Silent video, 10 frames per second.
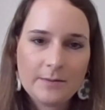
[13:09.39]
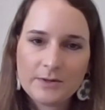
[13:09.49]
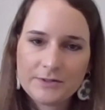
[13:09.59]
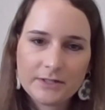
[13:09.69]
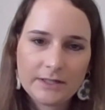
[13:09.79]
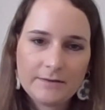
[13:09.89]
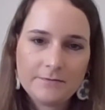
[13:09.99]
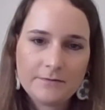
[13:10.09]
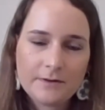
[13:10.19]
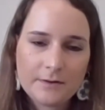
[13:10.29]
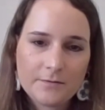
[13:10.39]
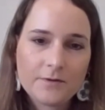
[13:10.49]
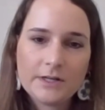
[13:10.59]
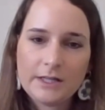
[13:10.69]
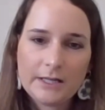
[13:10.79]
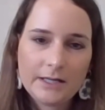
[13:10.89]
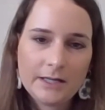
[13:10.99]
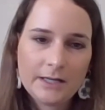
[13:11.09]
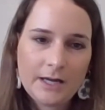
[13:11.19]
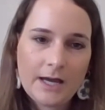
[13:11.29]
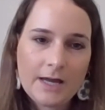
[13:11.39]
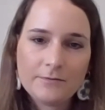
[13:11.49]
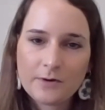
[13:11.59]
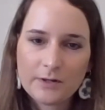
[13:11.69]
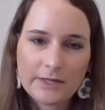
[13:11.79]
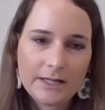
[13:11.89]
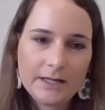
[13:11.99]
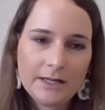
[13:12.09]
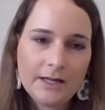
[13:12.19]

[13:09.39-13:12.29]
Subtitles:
able to live freely and fully,